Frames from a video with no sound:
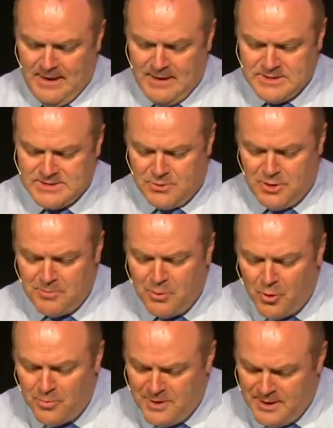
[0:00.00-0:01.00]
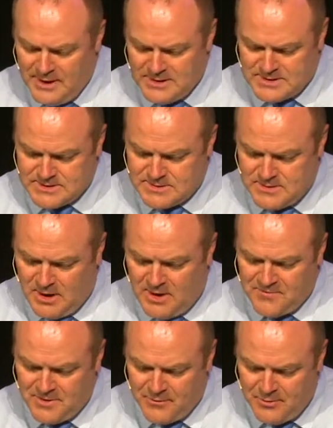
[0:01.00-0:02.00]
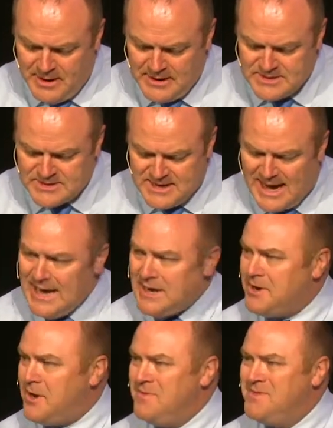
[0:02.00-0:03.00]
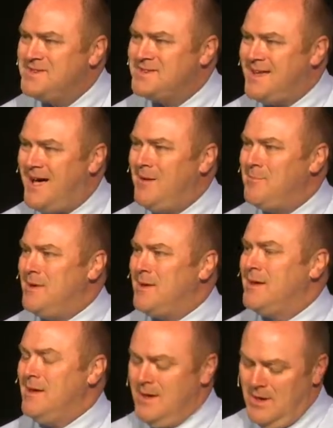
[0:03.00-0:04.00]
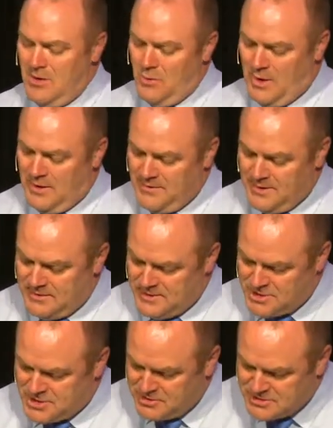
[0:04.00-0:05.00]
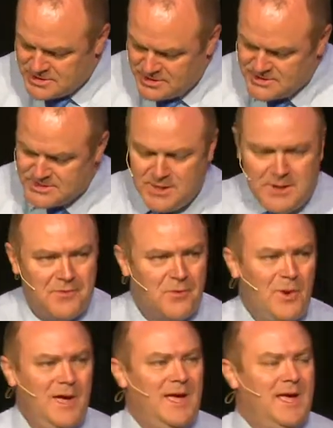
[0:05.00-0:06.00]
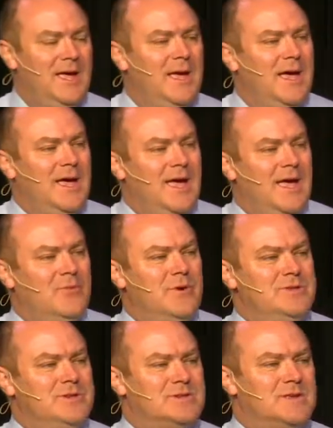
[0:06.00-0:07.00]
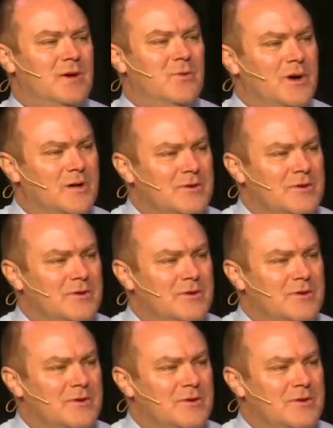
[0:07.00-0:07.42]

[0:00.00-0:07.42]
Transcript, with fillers: Uh, so our pulpits often remain silent on this topic while the, the church looks the other way and we just say, well,